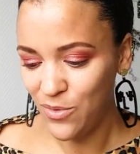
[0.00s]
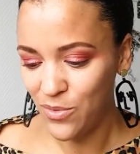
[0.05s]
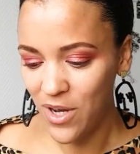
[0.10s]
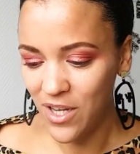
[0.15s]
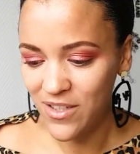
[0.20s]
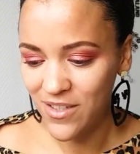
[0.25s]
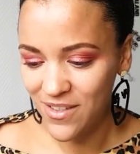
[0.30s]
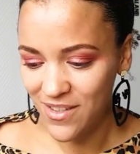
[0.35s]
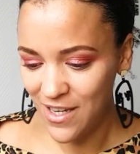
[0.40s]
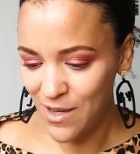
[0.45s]

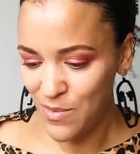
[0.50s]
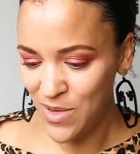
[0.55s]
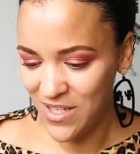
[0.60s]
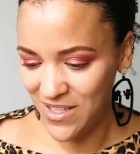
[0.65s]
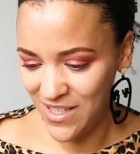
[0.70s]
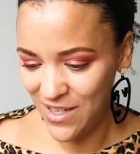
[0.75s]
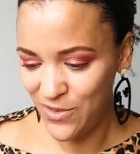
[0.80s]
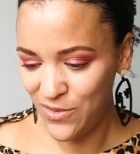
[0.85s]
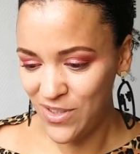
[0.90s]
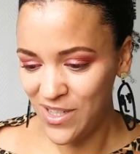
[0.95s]
Rotterdam
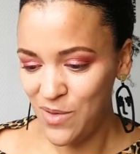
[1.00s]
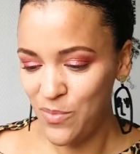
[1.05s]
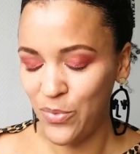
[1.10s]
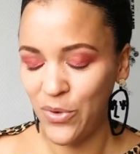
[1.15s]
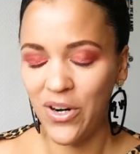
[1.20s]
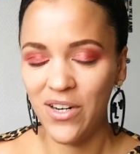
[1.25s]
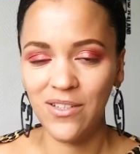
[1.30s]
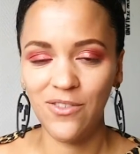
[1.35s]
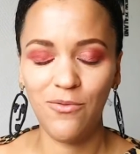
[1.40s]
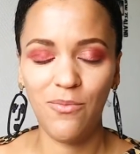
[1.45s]
is definitely
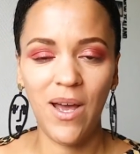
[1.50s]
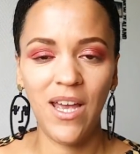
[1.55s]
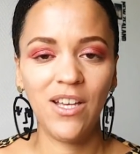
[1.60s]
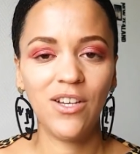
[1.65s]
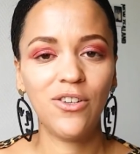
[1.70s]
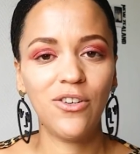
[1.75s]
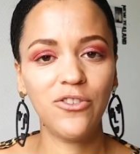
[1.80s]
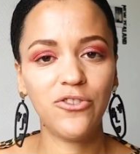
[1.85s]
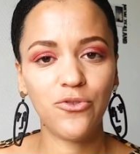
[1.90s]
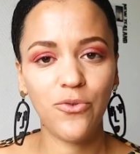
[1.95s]
part of my
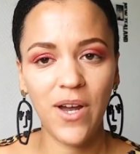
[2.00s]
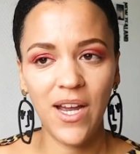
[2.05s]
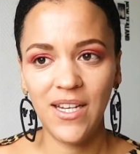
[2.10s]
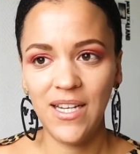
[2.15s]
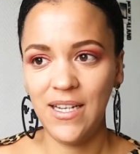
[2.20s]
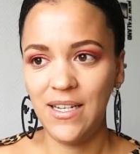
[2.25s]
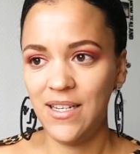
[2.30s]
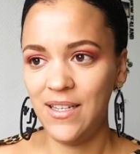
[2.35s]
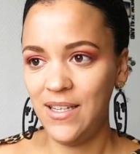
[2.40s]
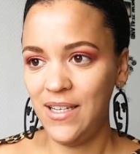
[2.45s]
cultural
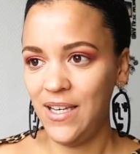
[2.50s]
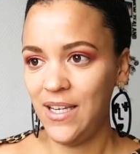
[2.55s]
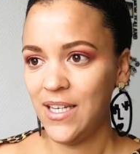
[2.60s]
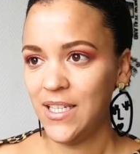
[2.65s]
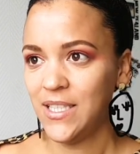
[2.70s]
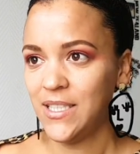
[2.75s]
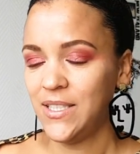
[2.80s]
identity.